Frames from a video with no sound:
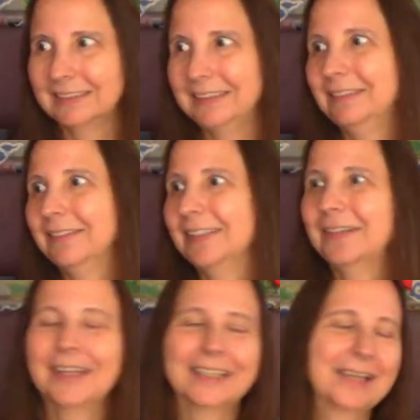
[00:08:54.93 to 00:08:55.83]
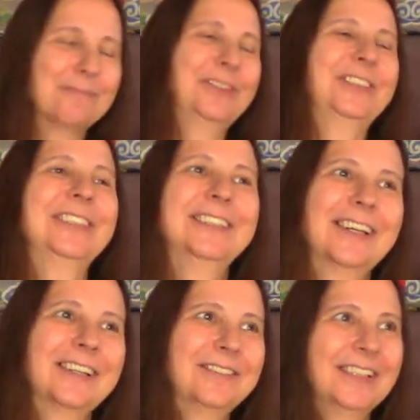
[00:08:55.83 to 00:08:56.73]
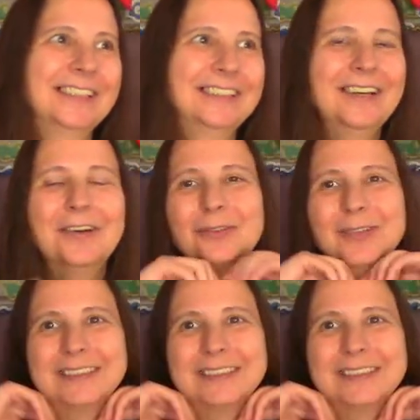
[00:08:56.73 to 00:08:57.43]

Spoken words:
And even though I kept pushing on, I'm like, no,